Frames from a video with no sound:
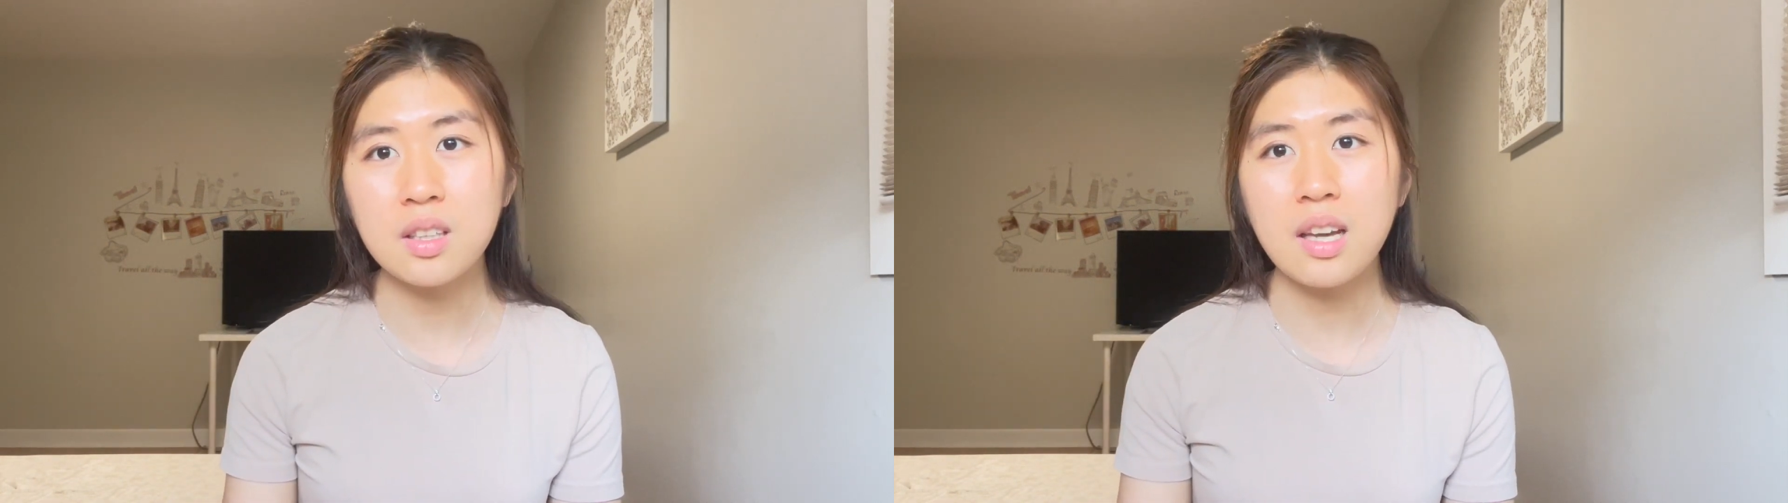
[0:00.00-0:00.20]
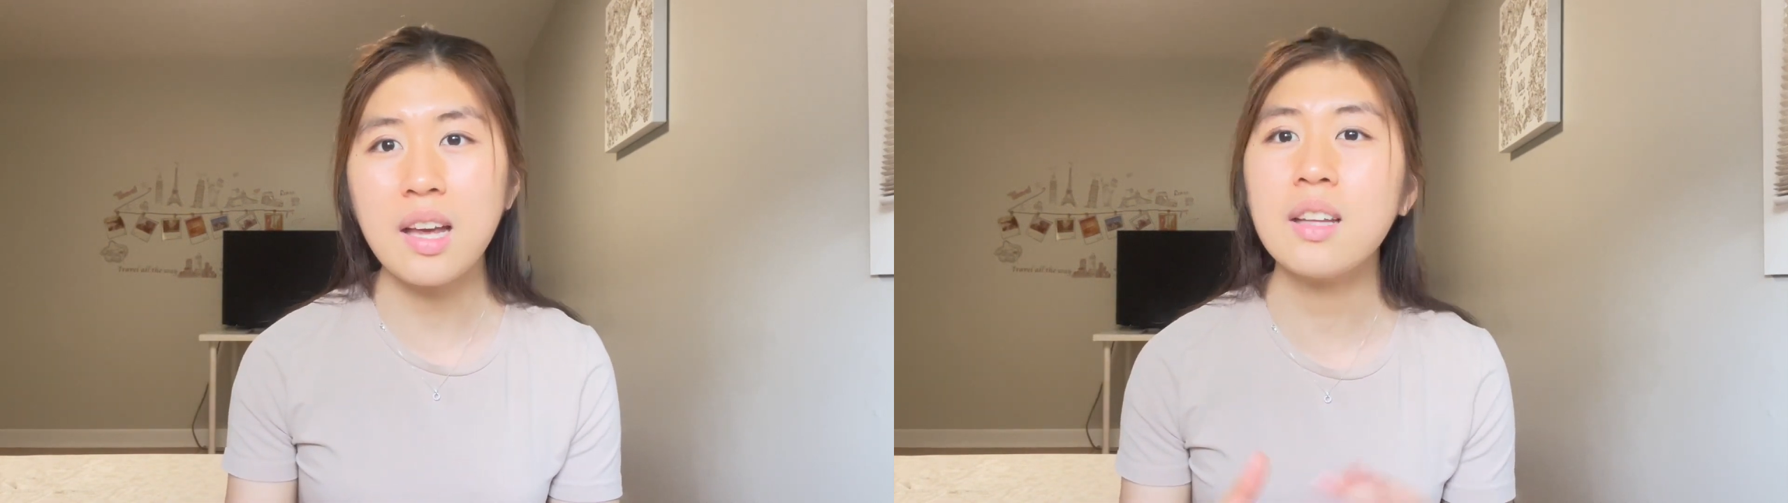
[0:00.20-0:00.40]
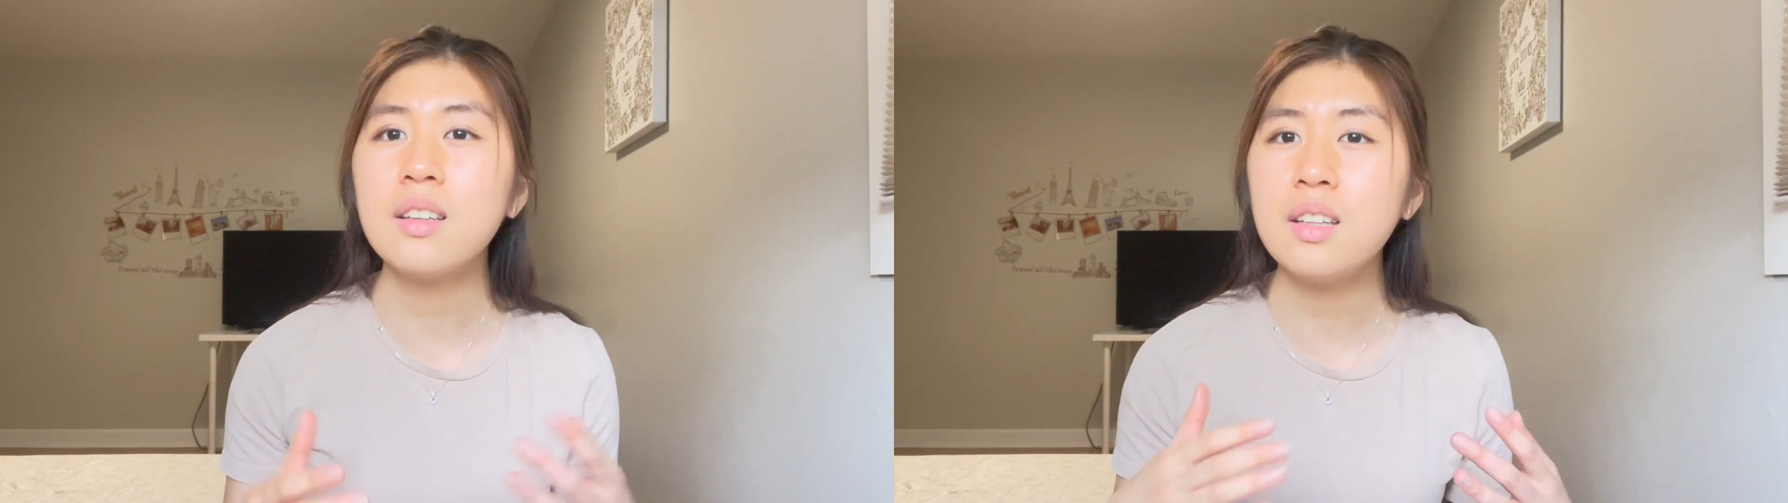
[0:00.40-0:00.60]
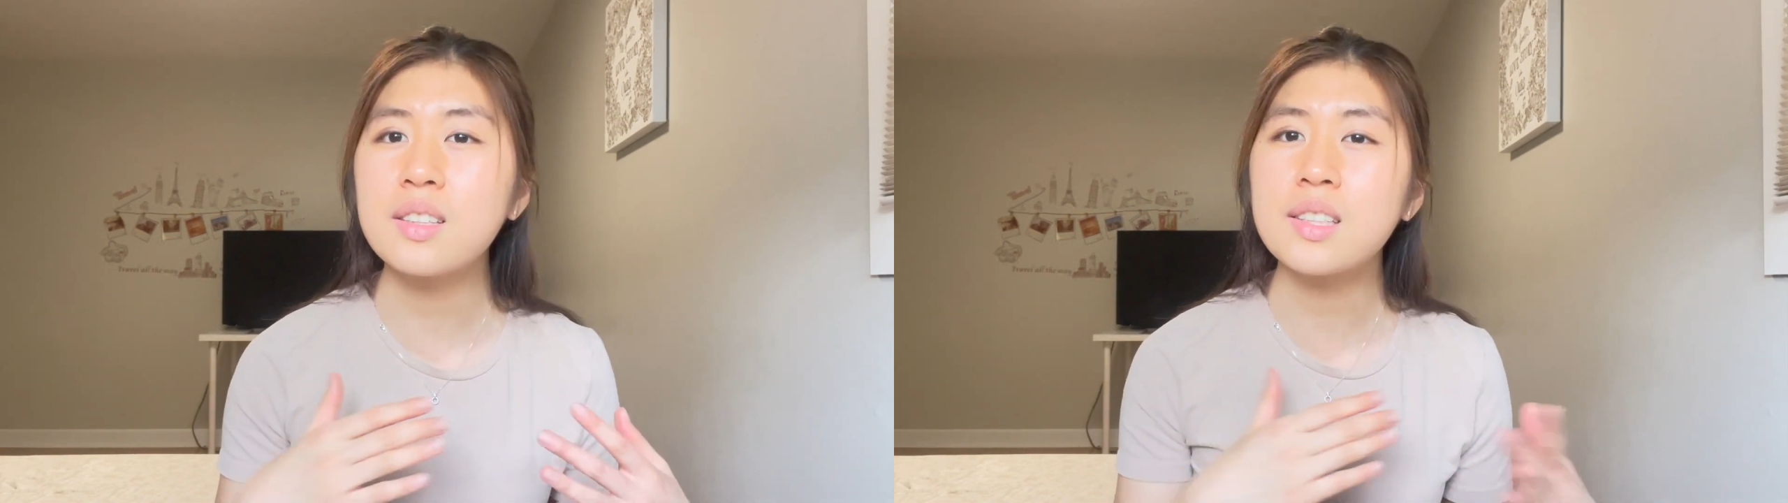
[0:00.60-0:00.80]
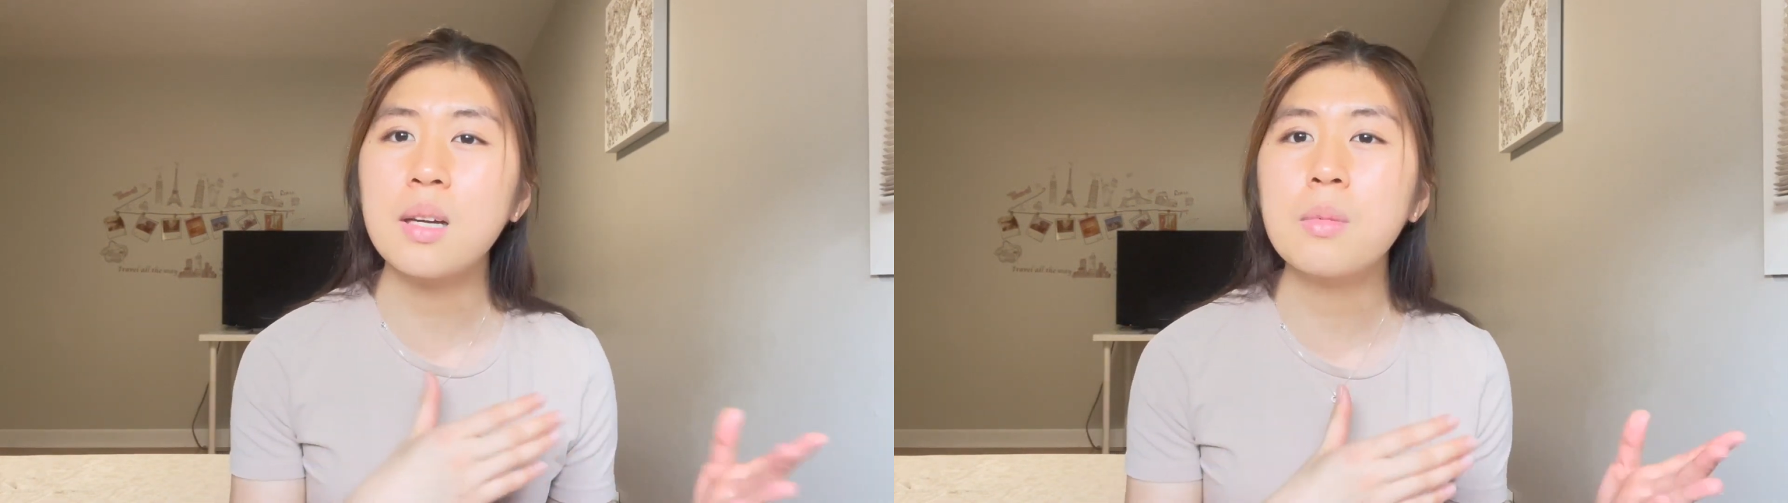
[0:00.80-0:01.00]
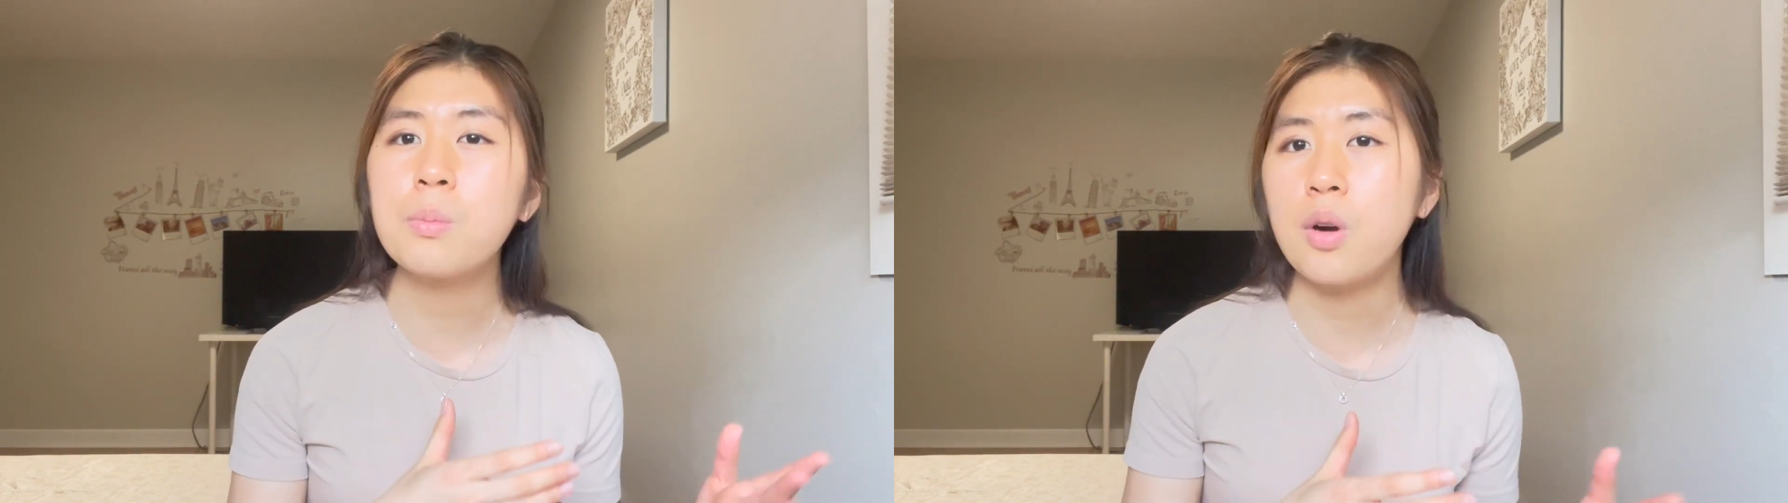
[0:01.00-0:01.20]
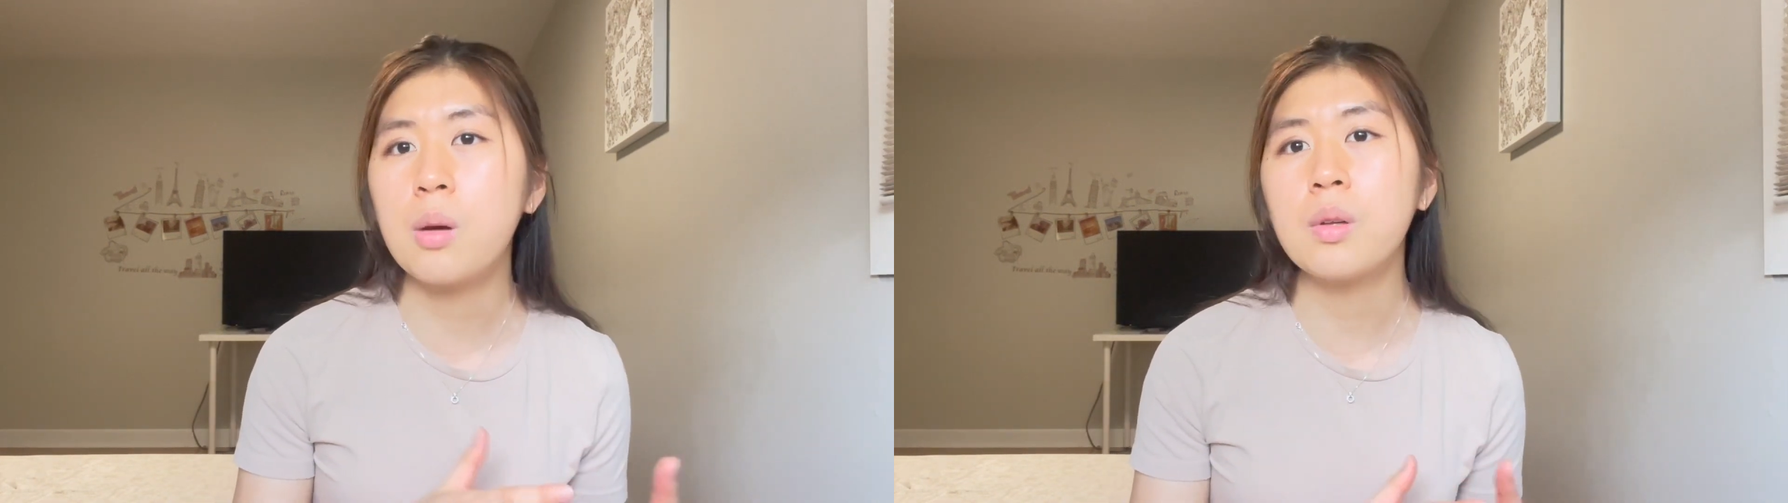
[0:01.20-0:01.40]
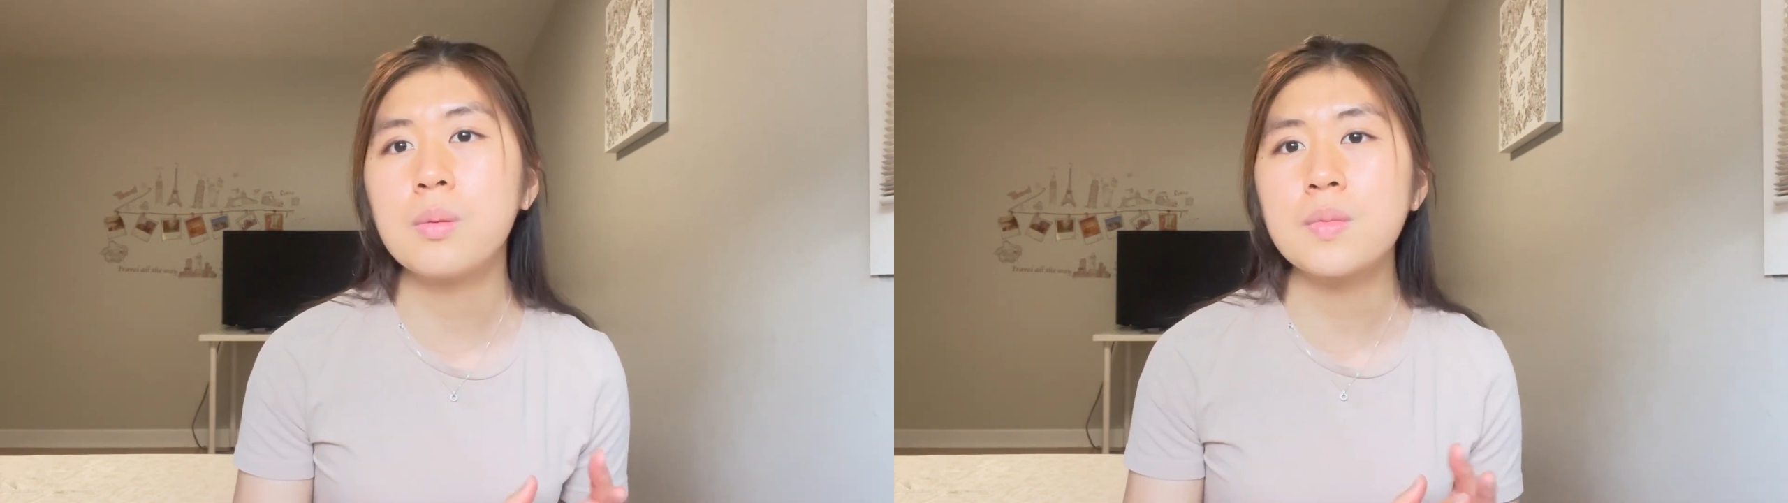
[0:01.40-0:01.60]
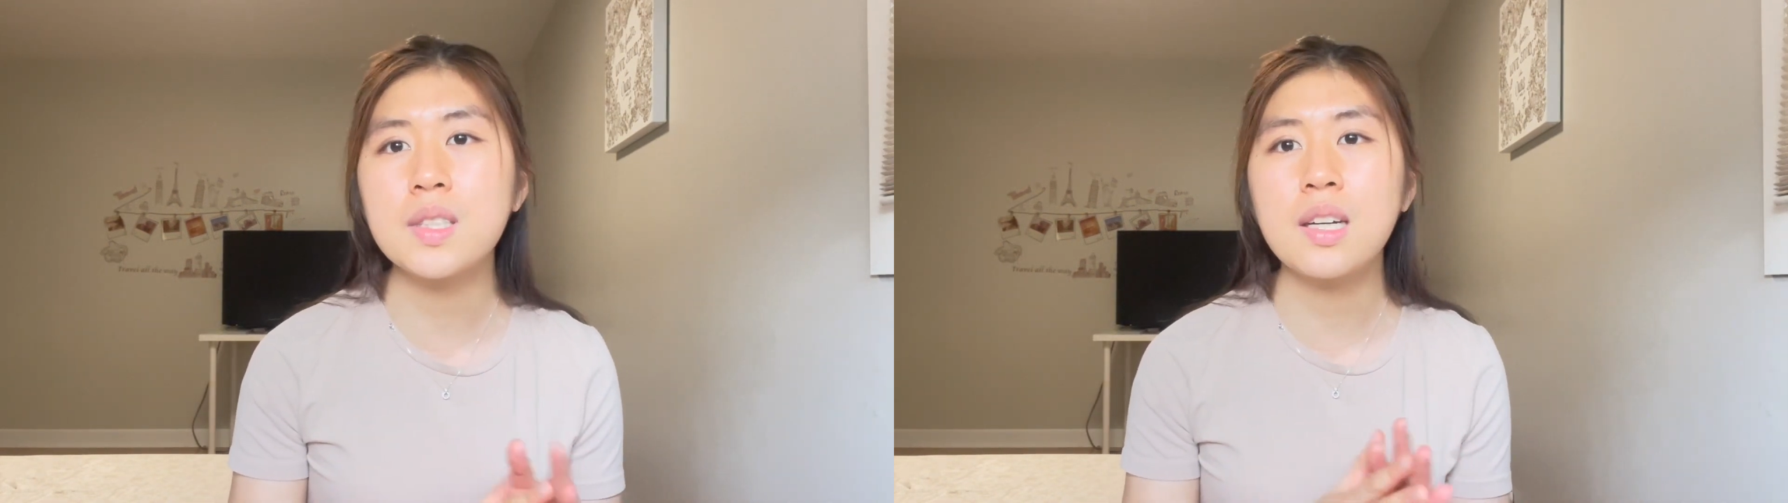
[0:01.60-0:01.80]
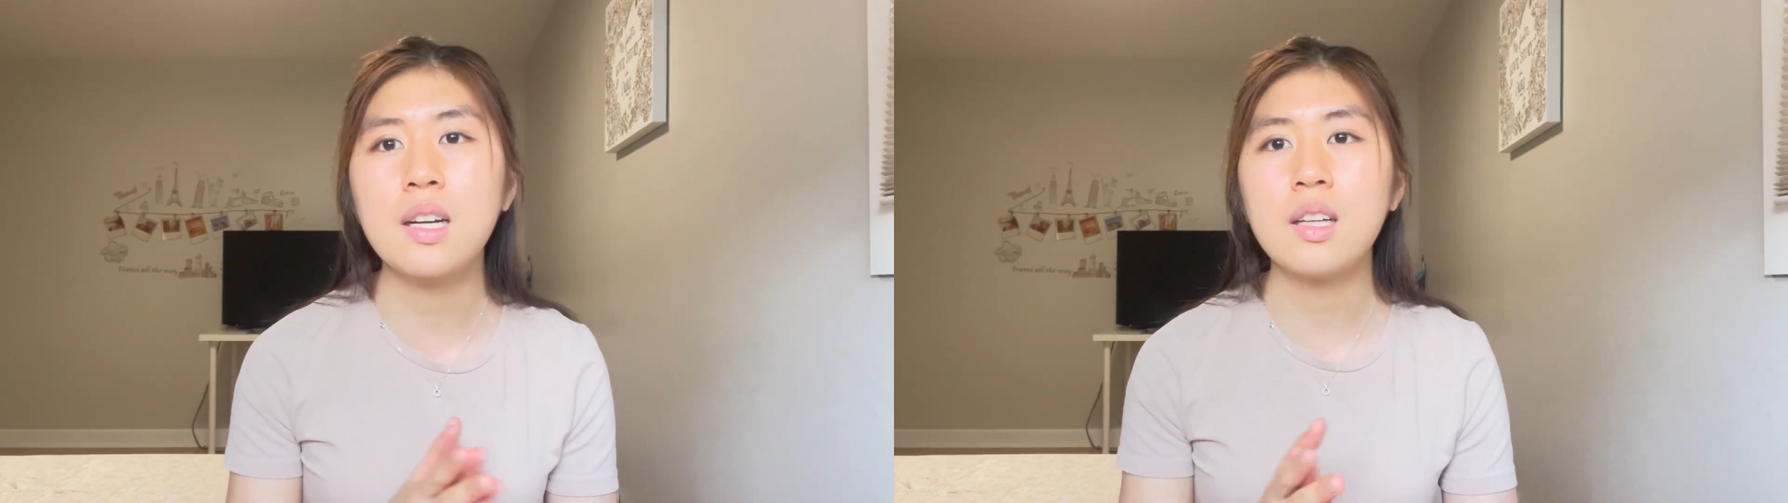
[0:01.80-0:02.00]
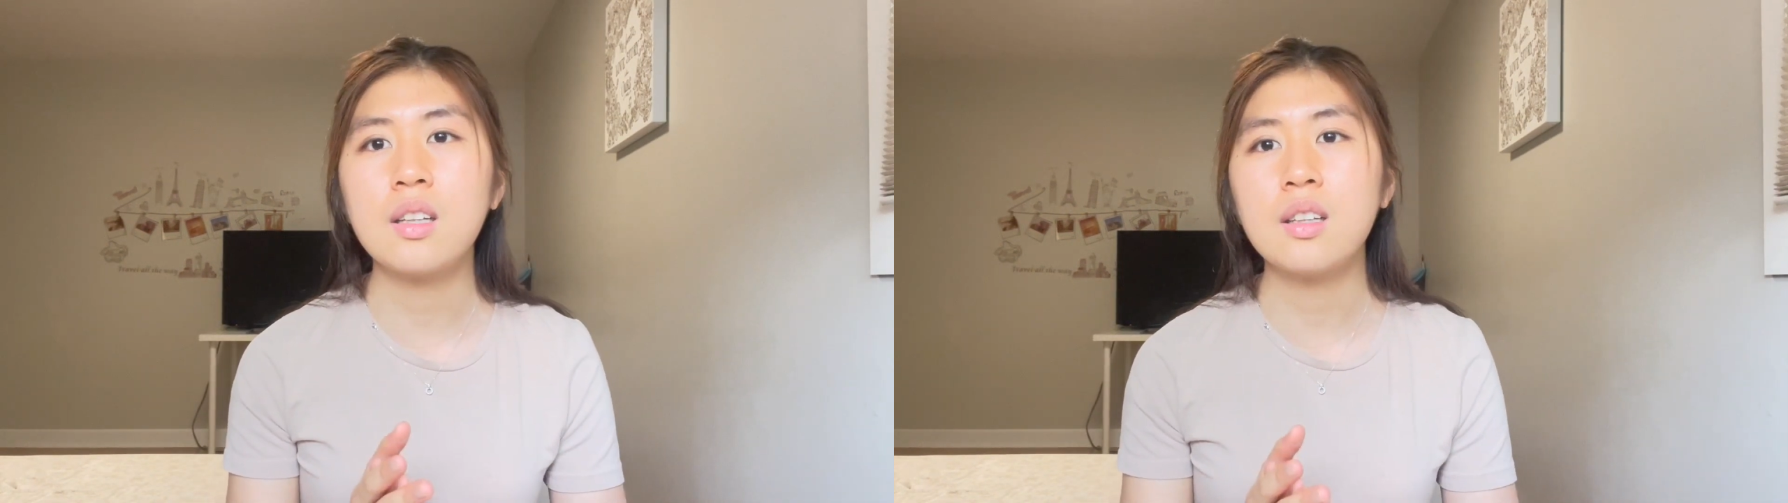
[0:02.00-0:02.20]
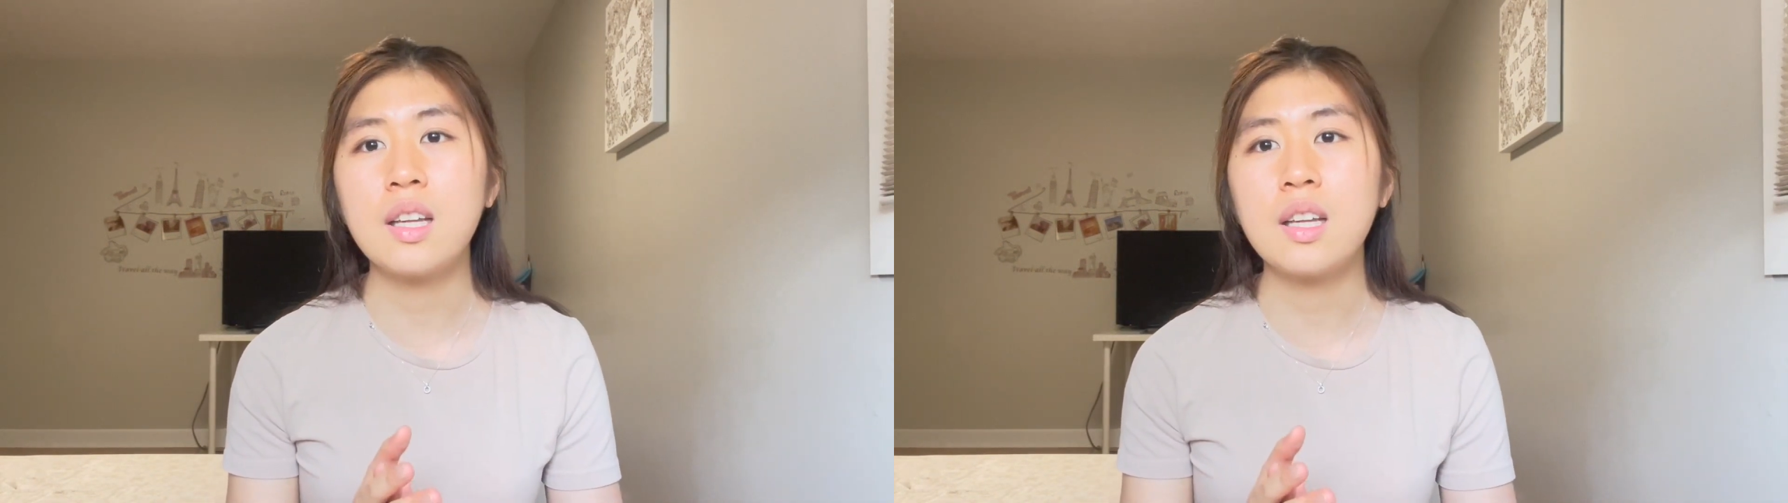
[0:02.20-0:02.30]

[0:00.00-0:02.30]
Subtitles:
and the assignment problems that